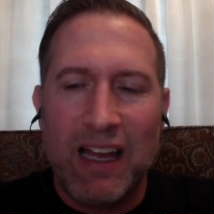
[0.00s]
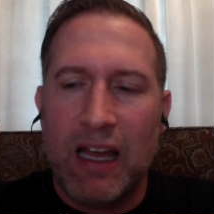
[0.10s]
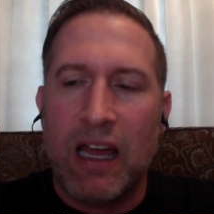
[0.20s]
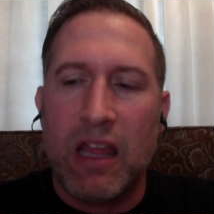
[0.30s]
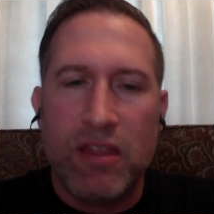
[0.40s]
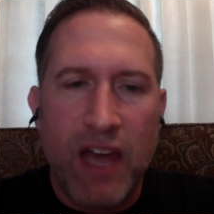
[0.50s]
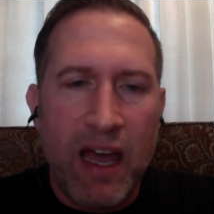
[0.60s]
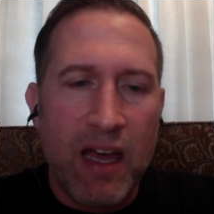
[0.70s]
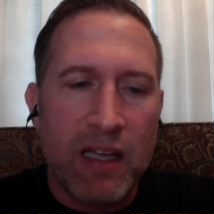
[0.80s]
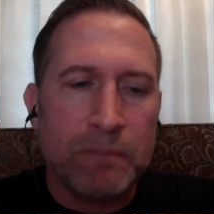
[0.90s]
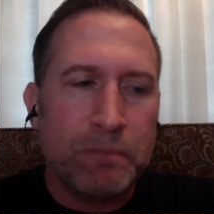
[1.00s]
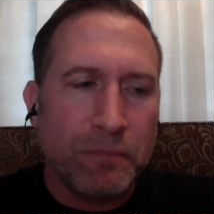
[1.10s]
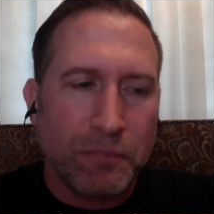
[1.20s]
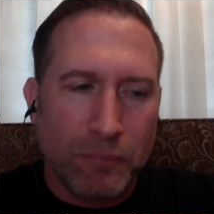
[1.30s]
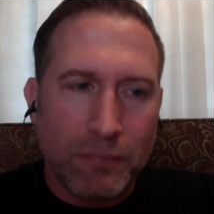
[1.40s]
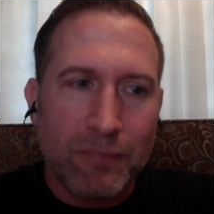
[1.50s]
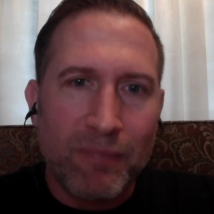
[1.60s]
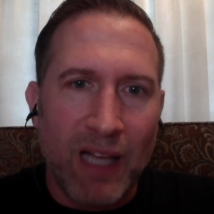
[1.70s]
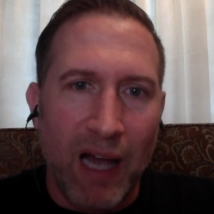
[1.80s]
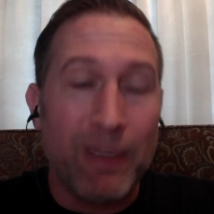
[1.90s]
And then
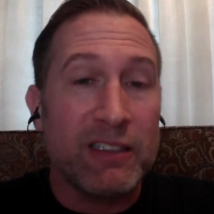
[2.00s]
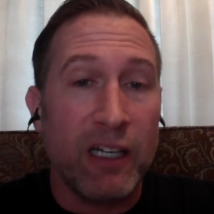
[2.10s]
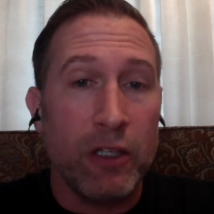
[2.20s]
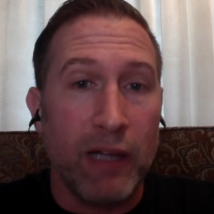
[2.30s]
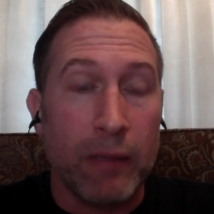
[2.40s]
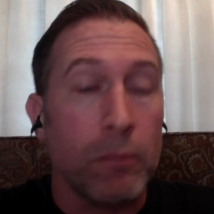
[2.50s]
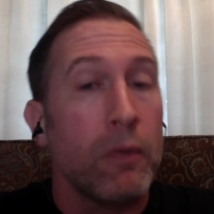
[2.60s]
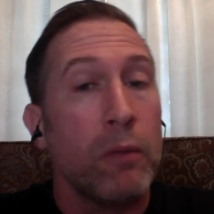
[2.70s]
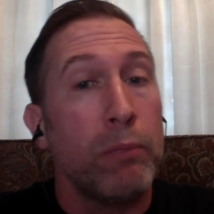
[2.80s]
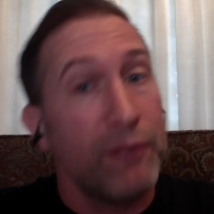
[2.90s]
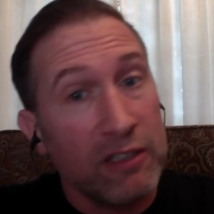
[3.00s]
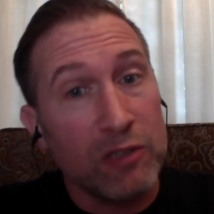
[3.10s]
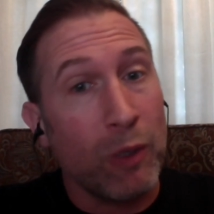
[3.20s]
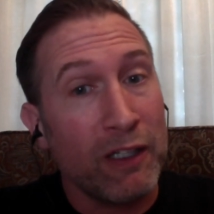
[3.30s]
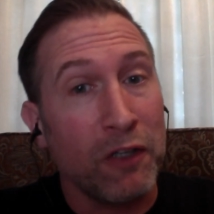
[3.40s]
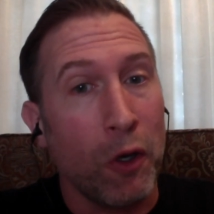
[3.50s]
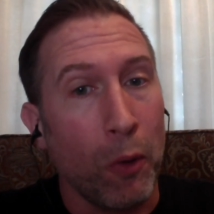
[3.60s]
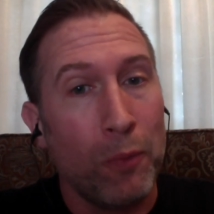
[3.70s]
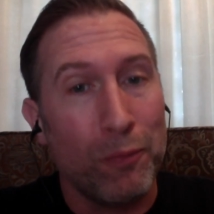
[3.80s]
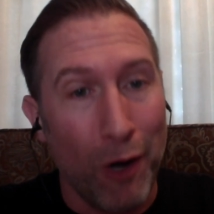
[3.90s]
I'm going to tell you but this is what can
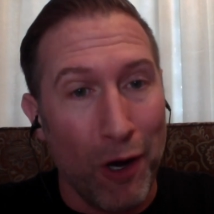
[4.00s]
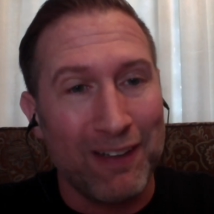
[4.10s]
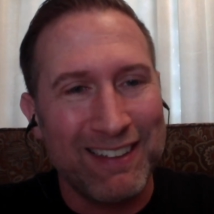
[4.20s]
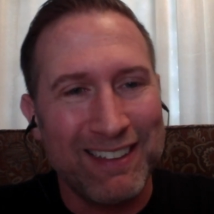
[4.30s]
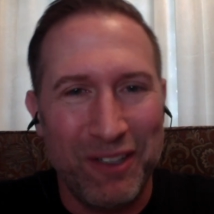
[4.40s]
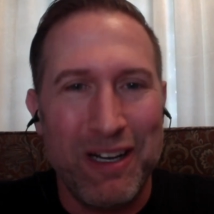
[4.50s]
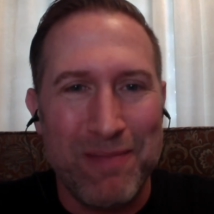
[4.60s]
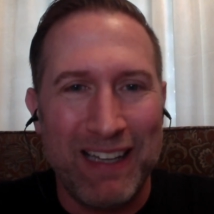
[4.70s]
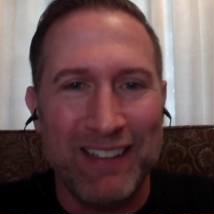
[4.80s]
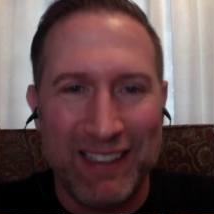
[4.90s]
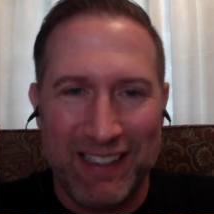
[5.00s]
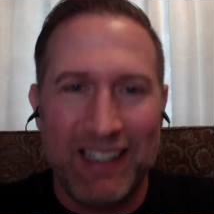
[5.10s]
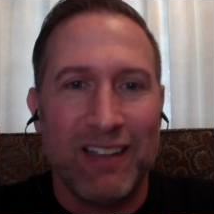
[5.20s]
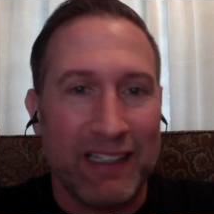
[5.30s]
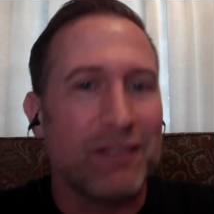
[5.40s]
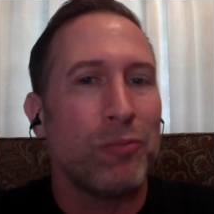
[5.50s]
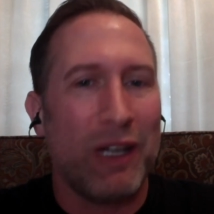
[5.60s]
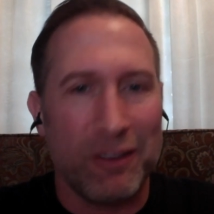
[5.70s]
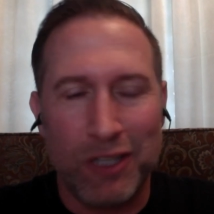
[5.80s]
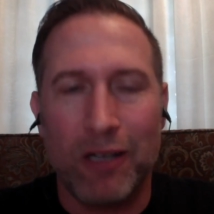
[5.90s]
go wrong. You know what I mean? Like
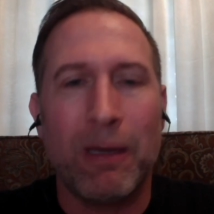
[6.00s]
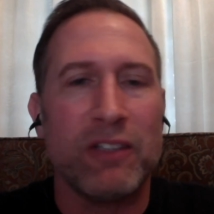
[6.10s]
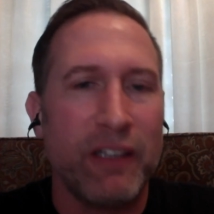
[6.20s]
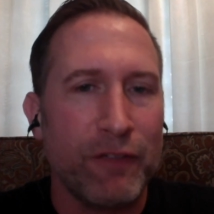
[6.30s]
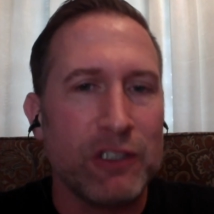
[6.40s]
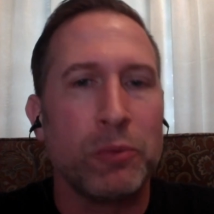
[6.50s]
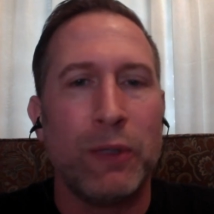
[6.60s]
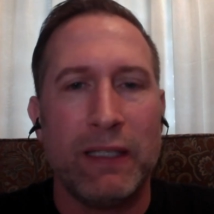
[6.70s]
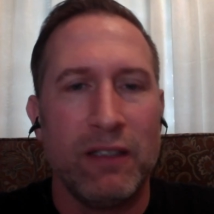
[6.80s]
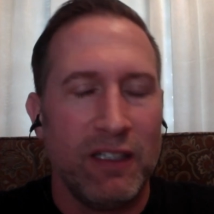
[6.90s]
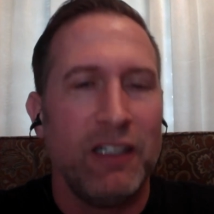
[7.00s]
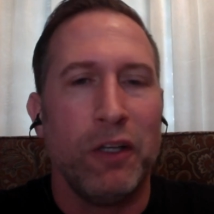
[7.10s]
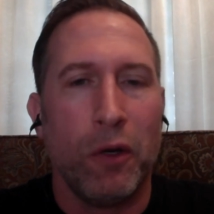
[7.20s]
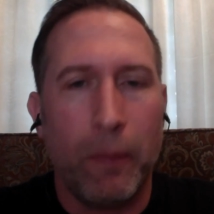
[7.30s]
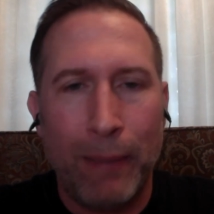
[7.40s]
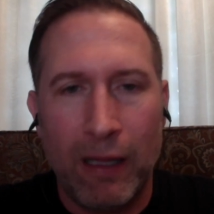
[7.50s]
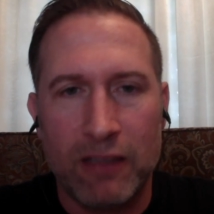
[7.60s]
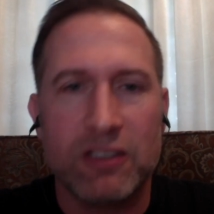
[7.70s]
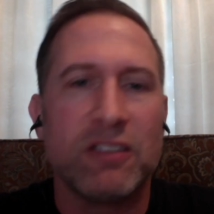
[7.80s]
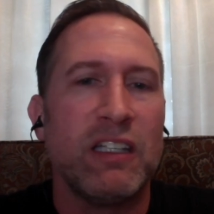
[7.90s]
what I was talking about, the difference between, the
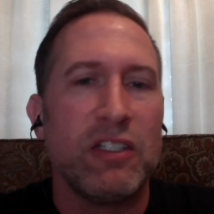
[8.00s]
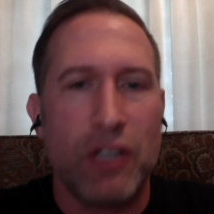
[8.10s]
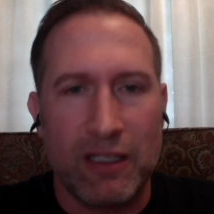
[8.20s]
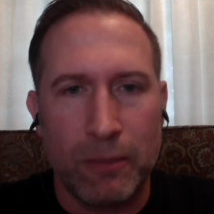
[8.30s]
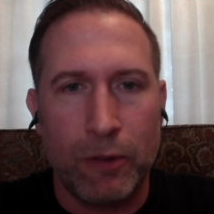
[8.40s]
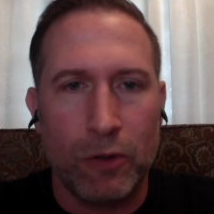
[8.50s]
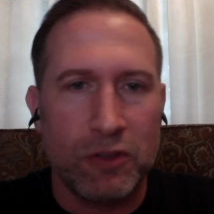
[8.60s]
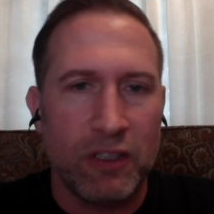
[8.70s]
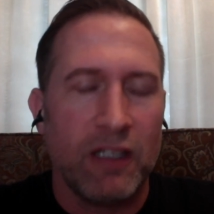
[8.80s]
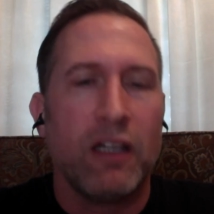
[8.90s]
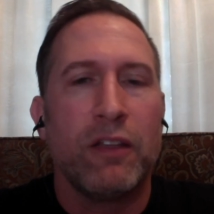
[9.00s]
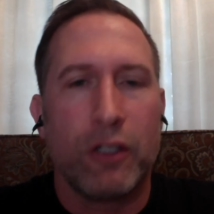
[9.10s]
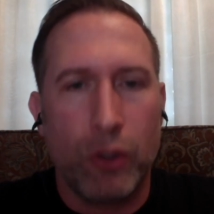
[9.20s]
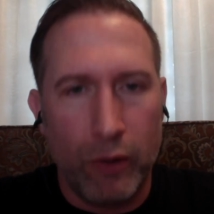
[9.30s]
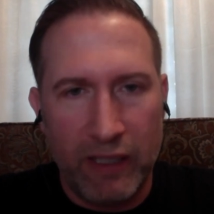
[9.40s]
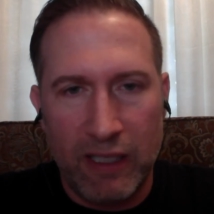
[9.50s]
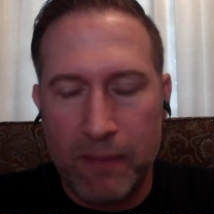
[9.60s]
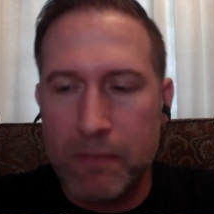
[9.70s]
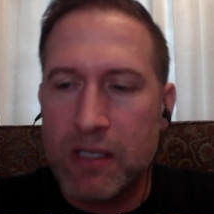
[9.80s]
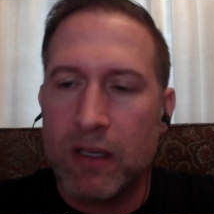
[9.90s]
pellets, the injectables, the
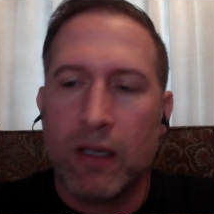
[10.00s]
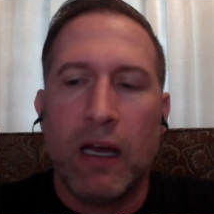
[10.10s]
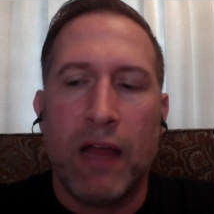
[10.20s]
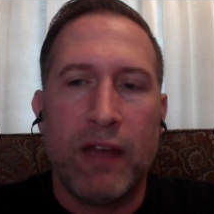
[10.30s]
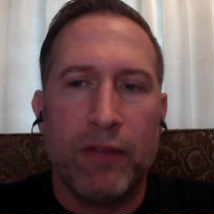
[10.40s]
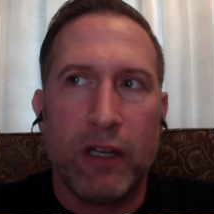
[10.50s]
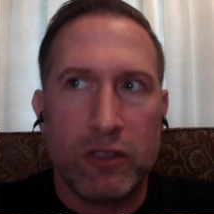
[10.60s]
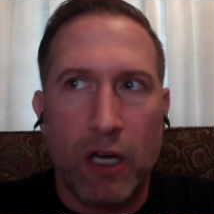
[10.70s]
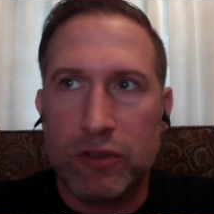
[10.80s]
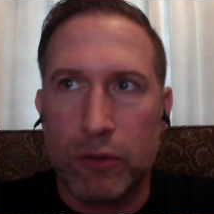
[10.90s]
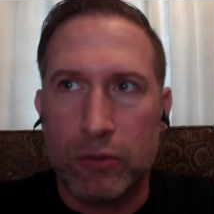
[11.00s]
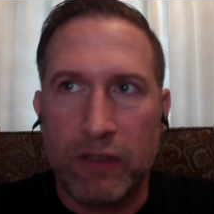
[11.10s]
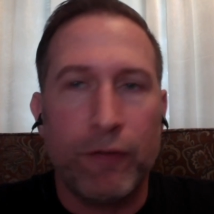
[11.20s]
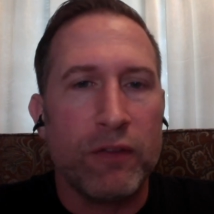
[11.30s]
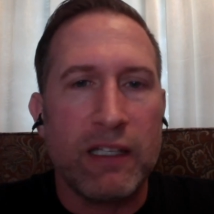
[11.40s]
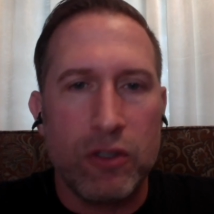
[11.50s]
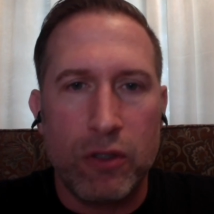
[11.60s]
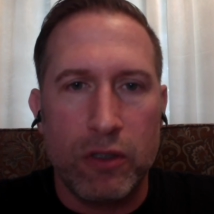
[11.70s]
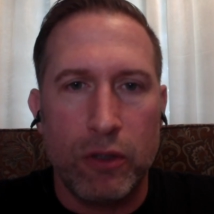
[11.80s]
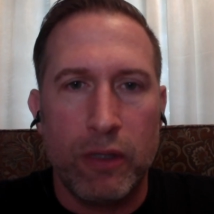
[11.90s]
creams, and then there's also different things you
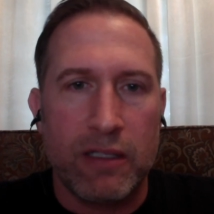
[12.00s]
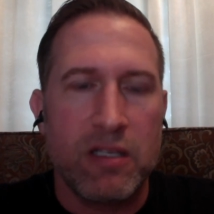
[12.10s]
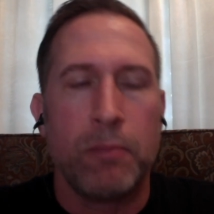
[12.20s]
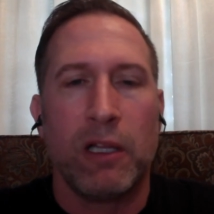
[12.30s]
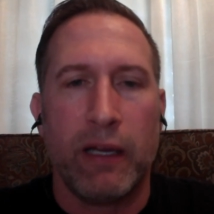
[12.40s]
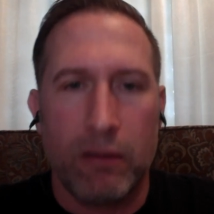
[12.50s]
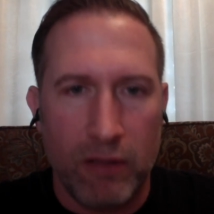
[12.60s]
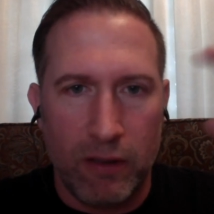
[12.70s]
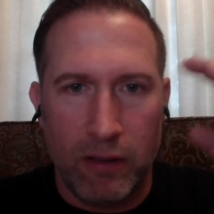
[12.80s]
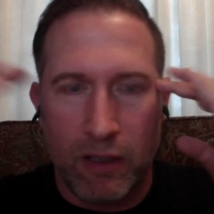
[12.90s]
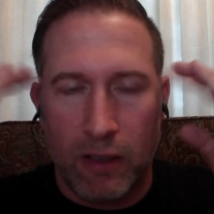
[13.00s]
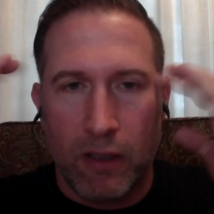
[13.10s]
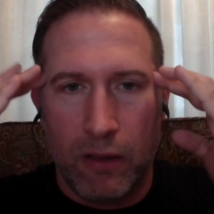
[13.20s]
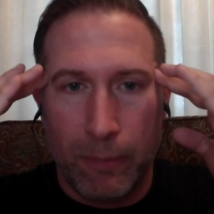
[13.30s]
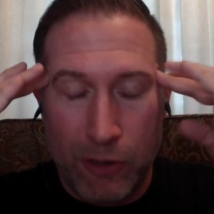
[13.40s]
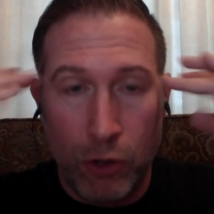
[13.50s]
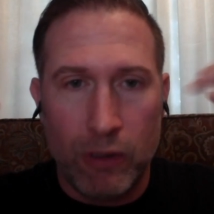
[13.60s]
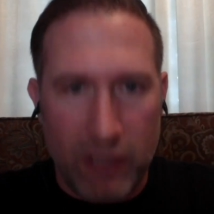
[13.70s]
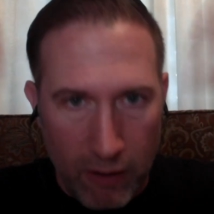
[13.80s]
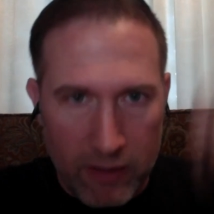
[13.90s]
can do that stimulate the
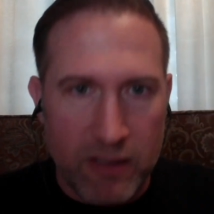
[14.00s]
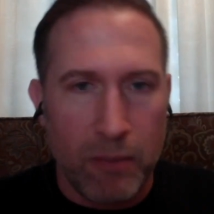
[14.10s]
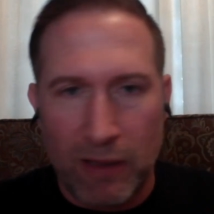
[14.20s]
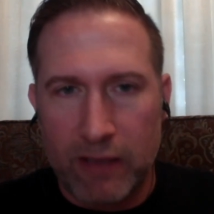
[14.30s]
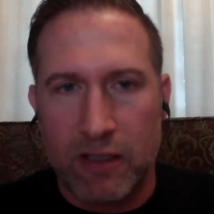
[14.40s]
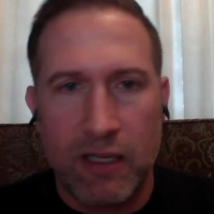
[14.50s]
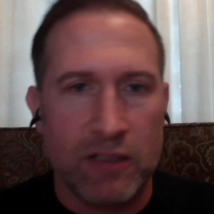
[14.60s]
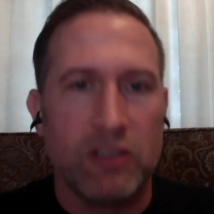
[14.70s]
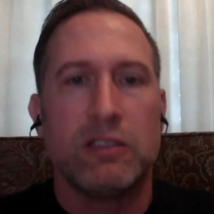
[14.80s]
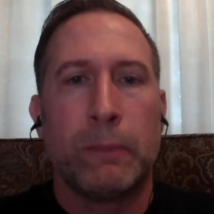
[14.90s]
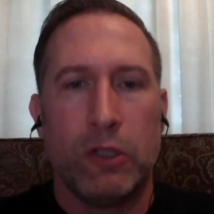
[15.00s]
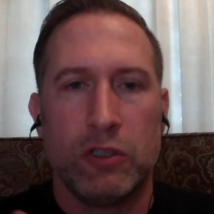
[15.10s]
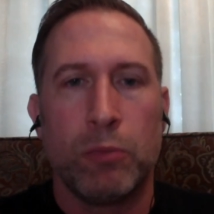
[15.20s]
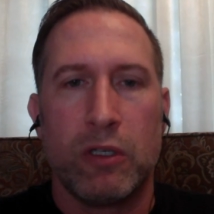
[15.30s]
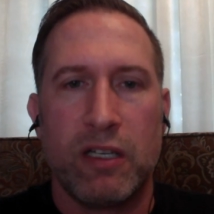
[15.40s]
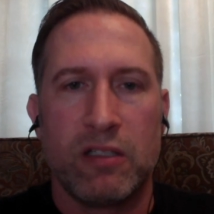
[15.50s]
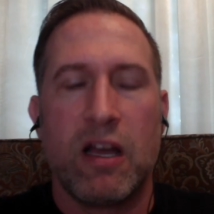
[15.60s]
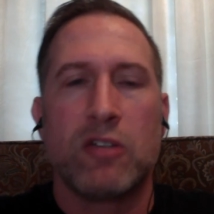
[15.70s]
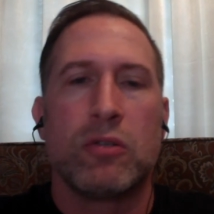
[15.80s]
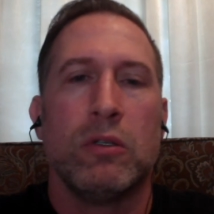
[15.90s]
pituitary to stimulate the testes to produce more
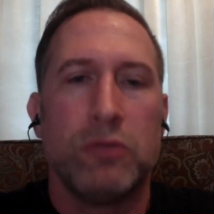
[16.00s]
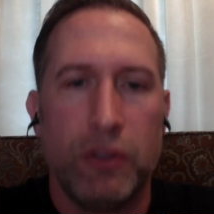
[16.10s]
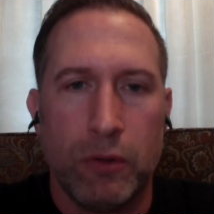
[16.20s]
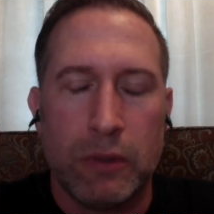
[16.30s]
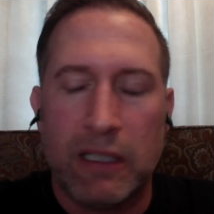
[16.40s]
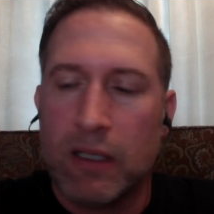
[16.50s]
testosterone too.